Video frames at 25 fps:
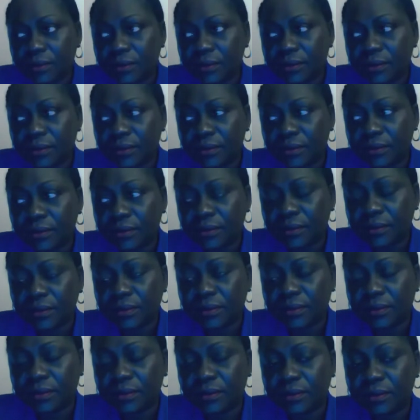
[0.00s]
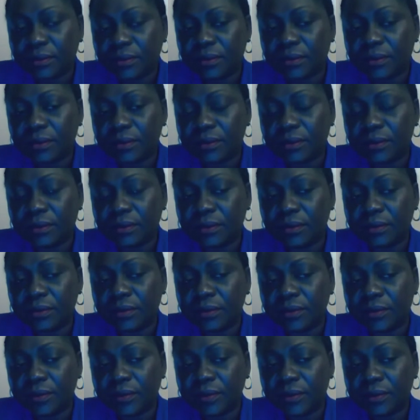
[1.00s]

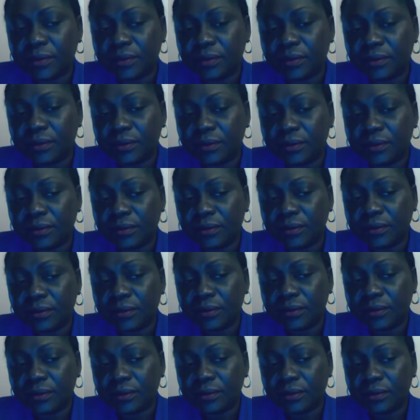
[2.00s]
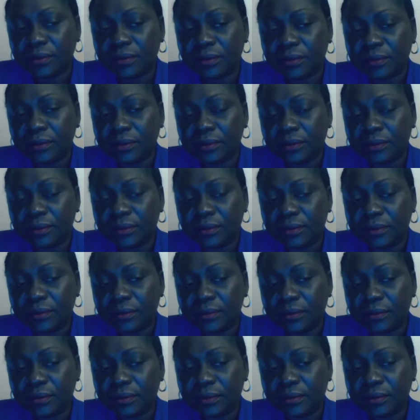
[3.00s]

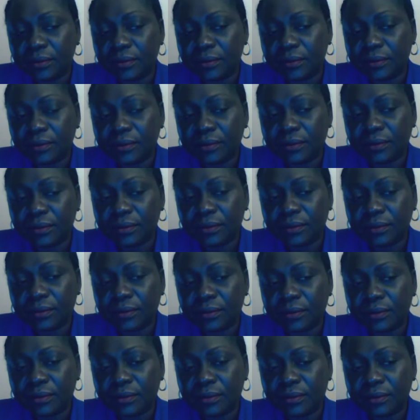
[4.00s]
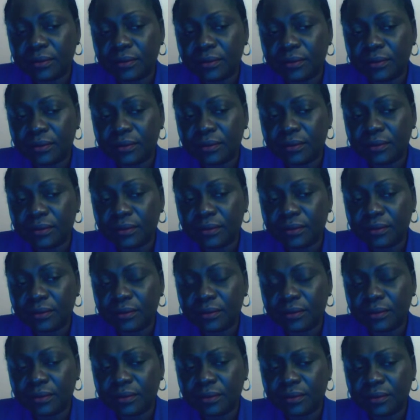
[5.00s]

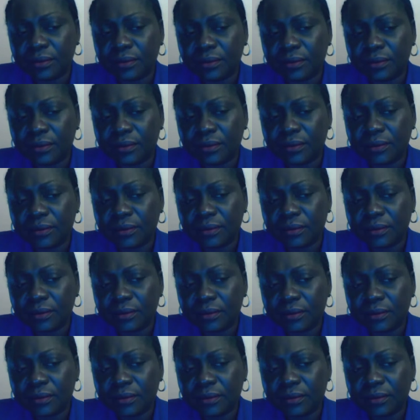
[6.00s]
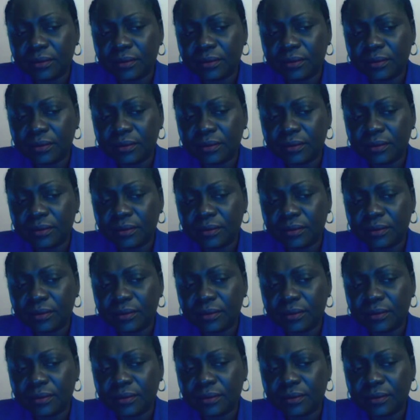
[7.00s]
No words are spoken by the person on screen.